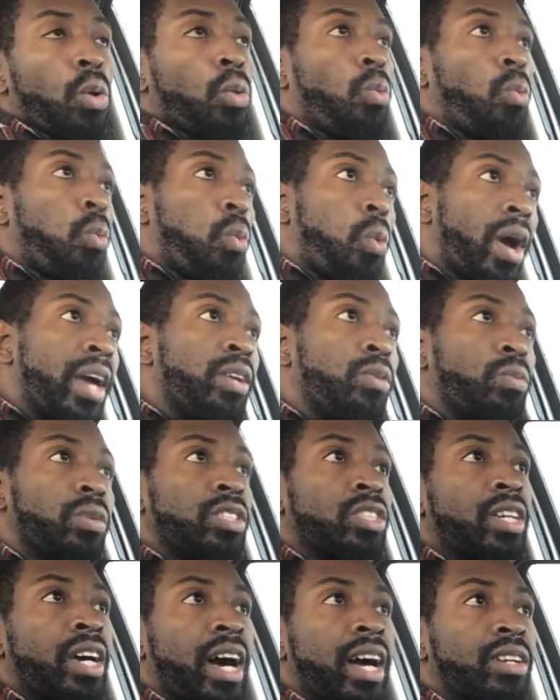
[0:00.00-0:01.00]
When
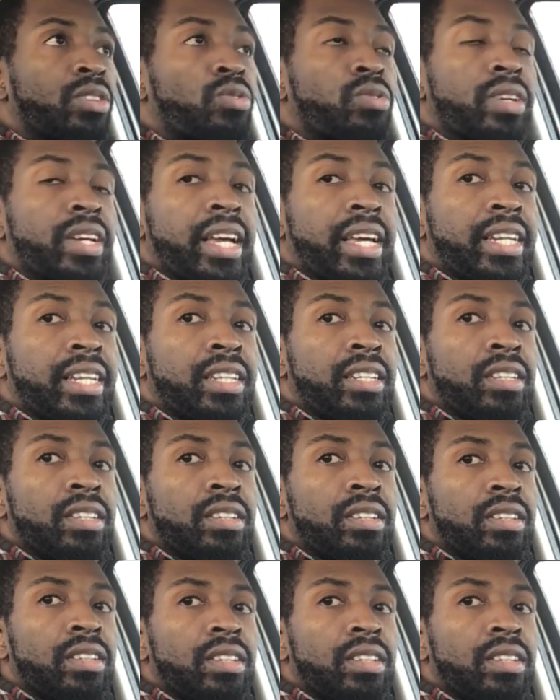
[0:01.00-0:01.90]
was God created?